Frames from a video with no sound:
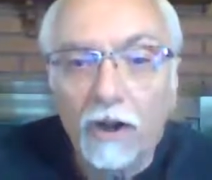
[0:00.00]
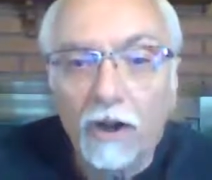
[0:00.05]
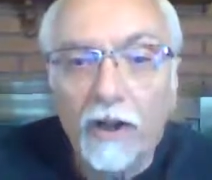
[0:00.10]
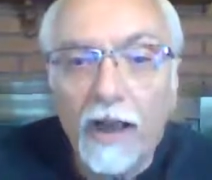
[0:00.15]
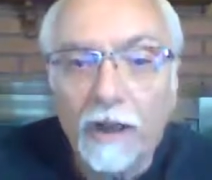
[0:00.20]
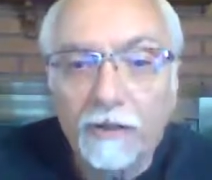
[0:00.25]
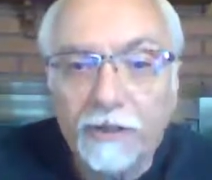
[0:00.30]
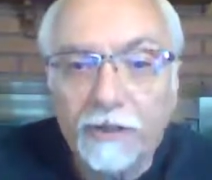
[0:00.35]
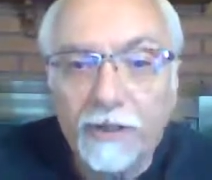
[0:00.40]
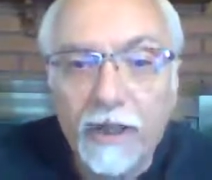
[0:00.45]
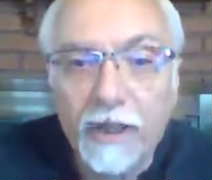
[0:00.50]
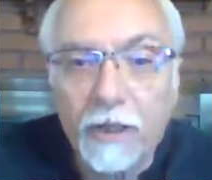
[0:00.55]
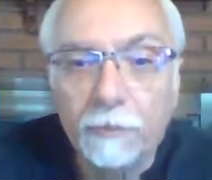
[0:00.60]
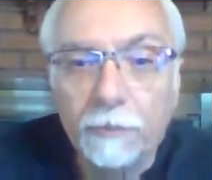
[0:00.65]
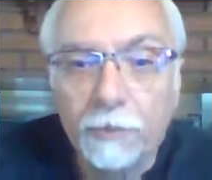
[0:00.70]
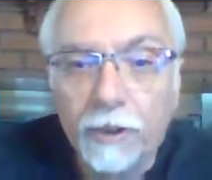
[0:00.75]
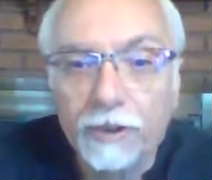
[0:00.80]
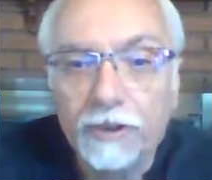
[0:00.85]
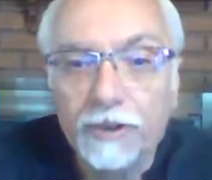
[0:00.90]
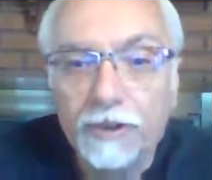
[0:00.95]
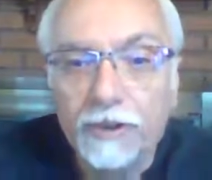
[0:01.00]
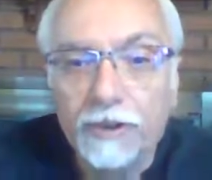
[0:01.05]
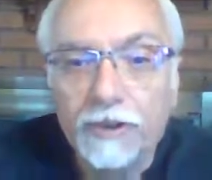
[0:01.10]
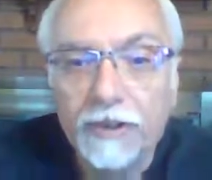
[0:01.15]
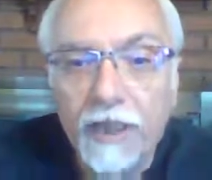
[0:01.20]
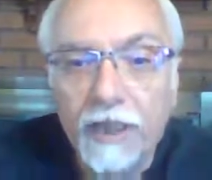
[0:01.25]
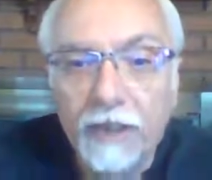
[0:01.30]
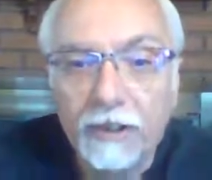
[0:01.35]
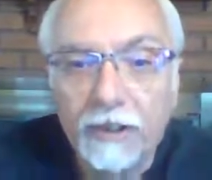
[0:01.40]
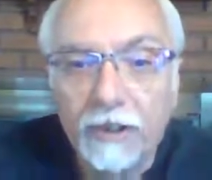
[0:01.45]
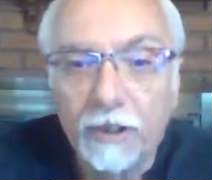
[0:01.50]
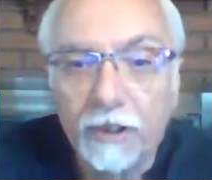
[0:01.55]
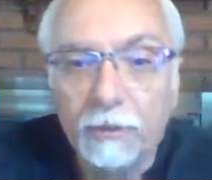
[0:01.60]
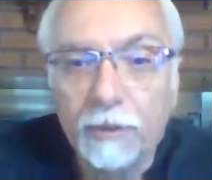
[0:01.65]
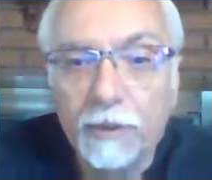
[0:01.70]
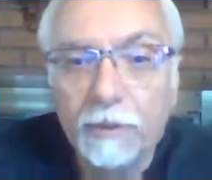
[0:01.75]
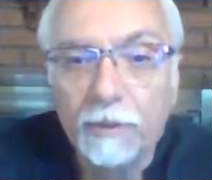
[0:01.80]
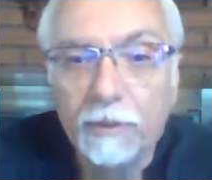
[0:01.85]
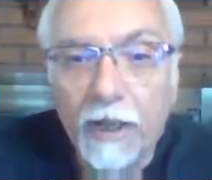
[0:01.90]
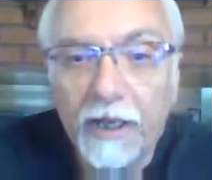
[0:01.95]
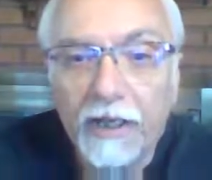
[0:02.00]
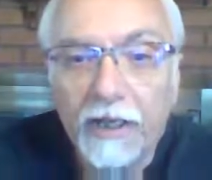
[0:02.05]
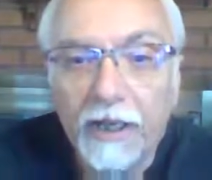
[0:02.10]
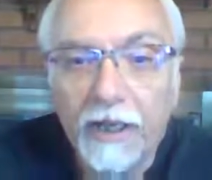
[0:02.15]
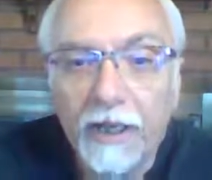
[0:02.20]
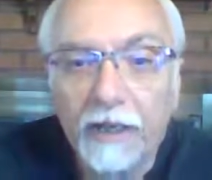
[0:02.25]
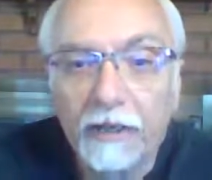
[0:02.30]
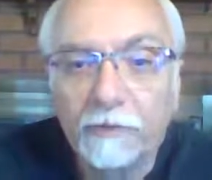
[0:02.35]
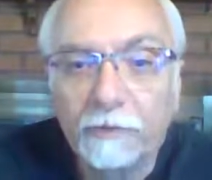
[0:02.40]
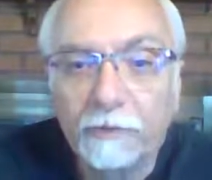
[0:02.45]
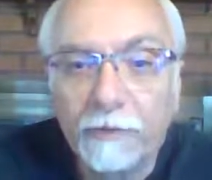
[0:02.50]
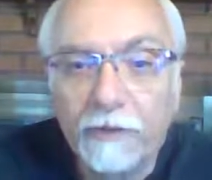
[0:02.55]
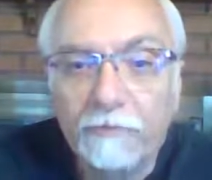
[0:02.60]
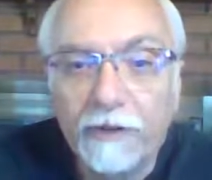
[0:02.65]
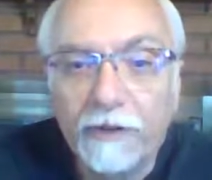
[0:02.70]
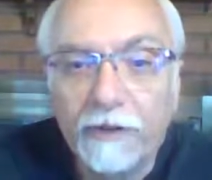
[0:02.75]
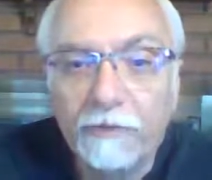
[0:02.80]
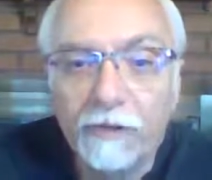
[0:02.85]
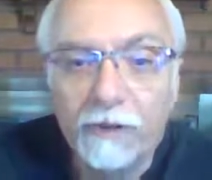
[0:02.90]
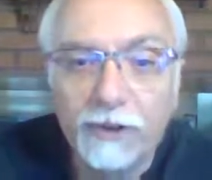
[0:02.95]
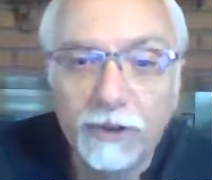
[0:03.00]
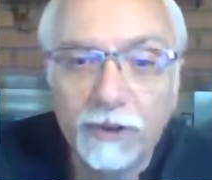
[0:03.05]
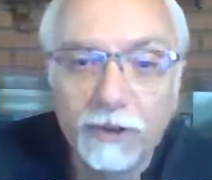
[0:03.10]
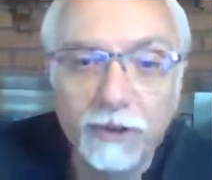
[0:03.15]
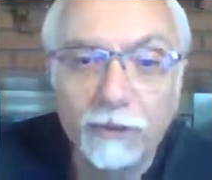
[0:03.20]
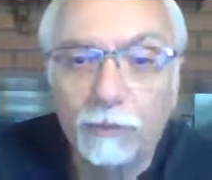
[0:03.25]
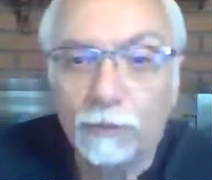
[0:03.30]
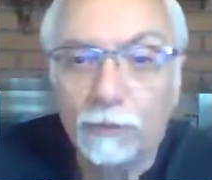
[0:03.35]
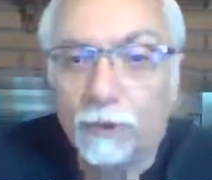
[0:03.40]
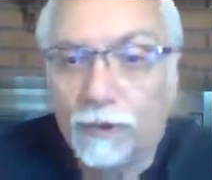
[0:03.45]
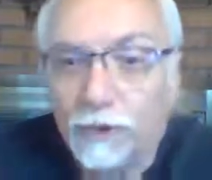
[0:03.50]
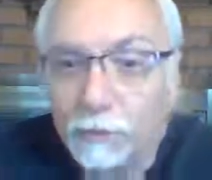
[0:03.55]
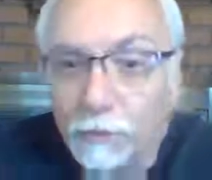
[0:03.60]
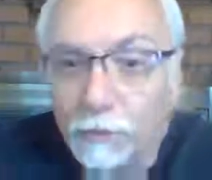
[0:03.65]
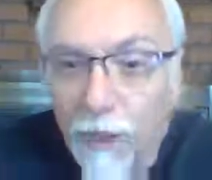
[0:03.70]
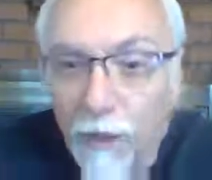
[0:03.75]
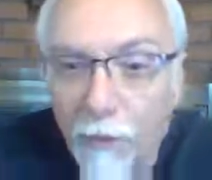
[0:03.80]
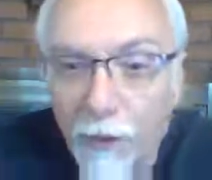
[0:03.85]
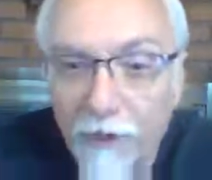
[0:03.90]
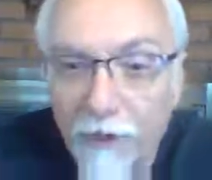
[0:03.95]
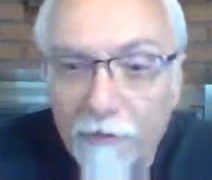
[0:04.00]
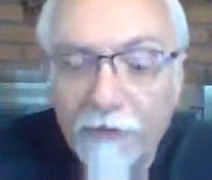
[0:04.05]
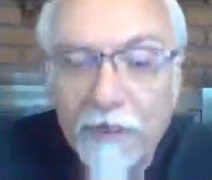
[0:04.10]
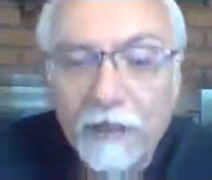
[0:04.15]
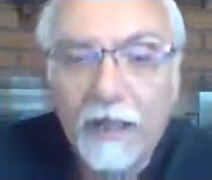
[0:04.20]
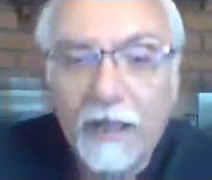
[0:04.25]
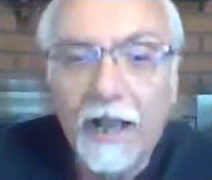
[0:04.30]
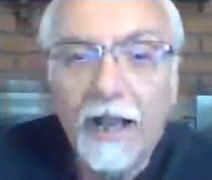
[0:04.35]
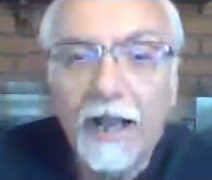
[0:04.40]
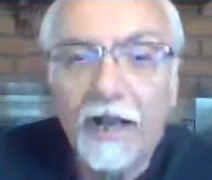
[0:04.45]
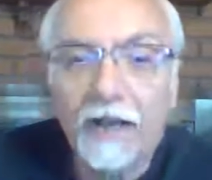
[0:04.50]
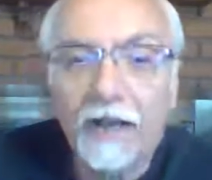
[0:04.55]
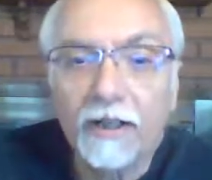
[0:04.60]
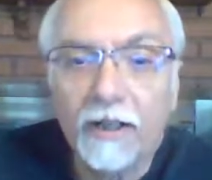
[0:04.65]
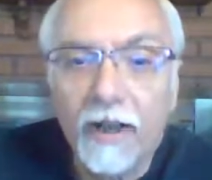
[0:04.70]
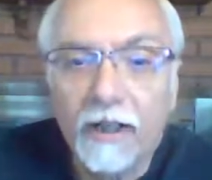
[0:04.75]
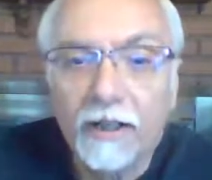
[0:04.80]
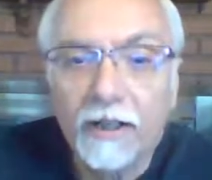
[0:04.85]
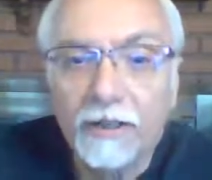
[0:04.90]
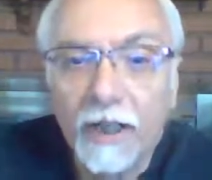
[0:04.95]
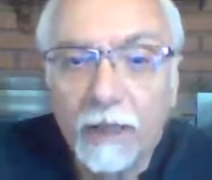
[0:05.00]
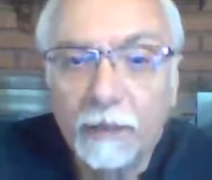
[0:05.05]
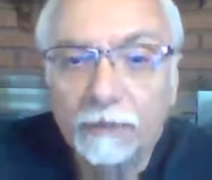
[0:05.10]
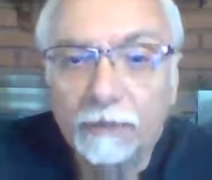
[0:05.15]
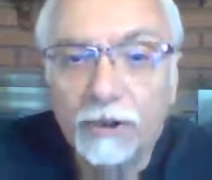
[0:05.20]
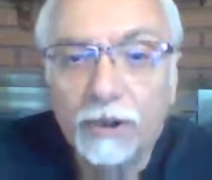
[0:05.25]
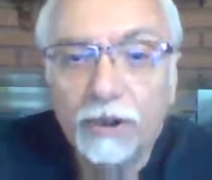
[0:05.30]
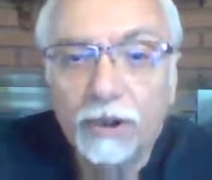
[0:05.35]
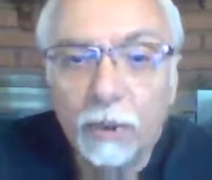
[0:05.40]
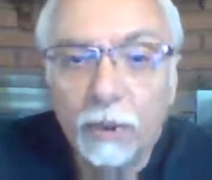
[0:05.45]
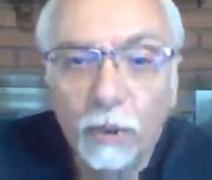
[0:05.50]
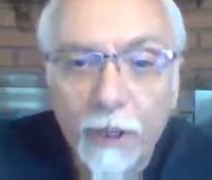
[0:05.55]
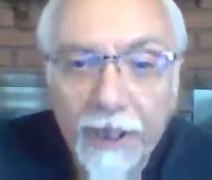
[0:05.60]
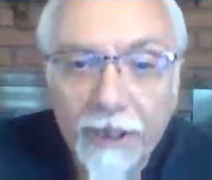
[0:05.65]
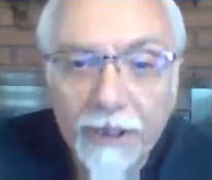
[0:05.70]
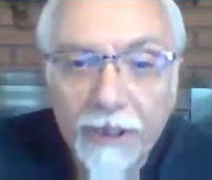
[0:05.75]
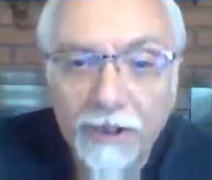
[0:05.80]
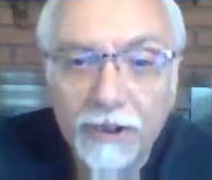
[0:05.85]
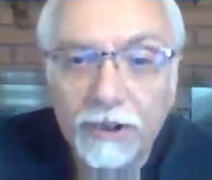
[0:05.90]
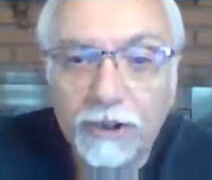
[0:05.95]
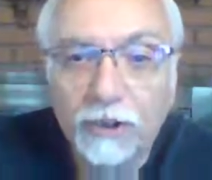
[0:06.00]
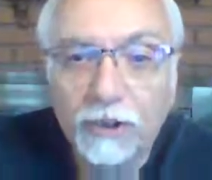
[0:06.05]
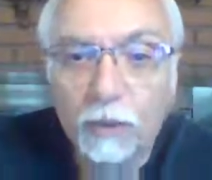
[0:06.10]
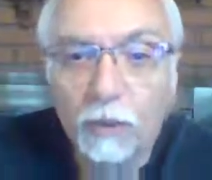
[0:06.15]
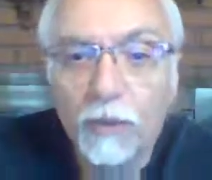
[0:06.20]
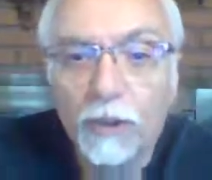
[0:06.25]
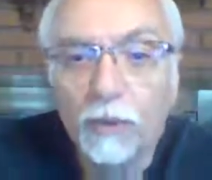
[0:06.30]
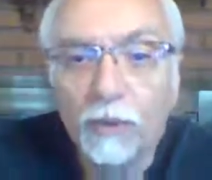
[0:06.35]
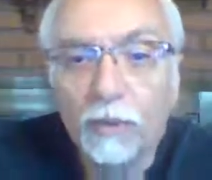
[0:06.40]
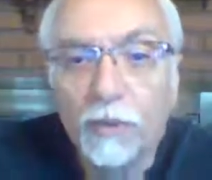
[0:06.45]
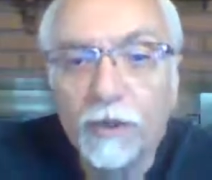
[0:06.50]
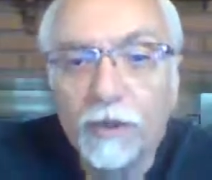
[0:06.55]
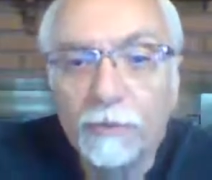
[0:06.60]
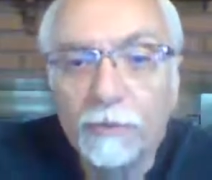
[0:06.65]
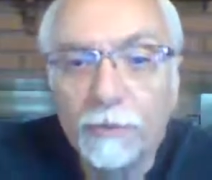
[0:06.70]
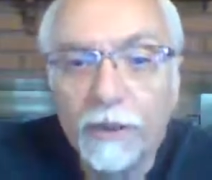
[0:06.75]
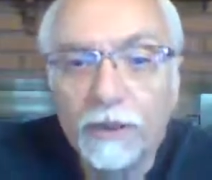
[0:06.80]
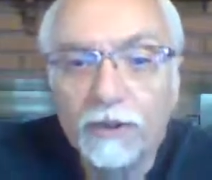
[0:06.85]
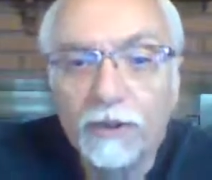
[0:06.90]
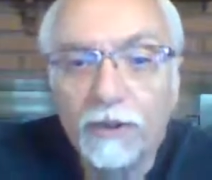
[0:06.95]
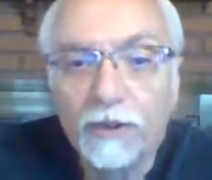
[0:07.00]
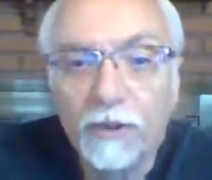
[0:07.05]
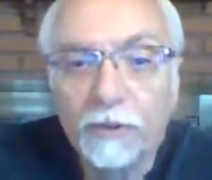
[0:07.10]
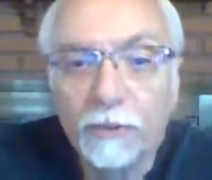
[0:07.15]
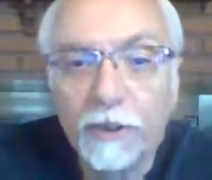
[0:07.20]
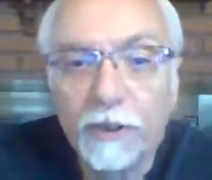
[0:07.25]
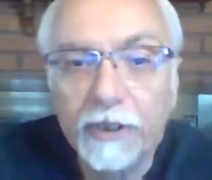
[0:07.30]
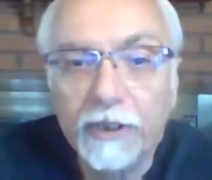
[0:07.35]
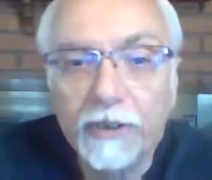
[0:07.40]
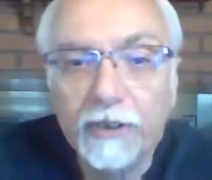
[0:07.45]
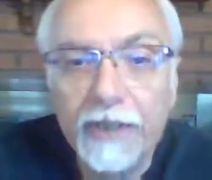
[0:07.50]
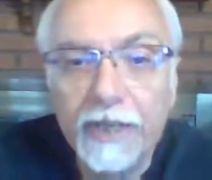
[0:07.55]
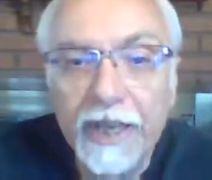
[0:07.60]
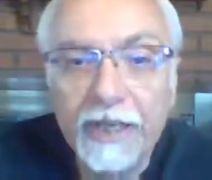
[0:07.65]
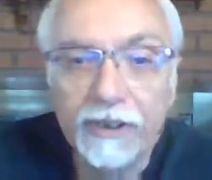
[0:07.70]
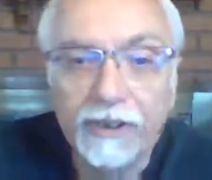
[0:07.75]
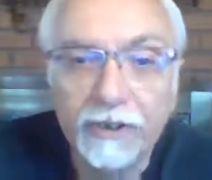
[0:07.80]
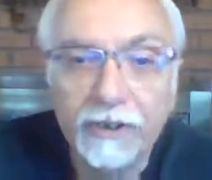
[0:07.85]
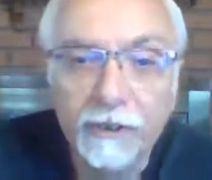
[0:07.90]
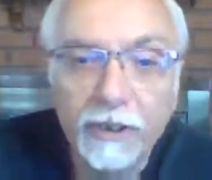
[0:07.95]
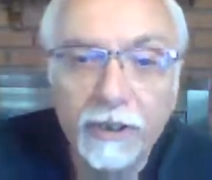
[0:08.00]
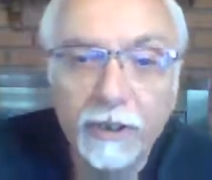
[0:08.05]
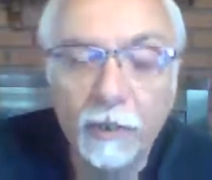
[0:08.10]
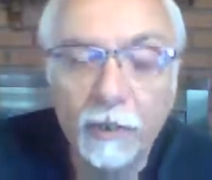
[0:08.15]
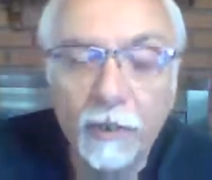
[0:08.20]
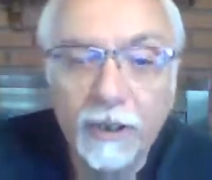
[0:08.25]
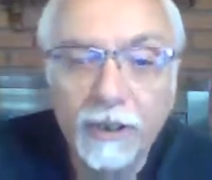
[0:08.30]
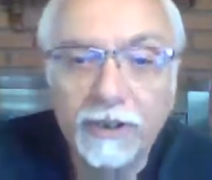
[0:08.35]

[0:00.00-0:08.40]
I'll have another person, normally my favorite assistant, which is my wife, and a lot of times a newer agent to work with me so that we can answer any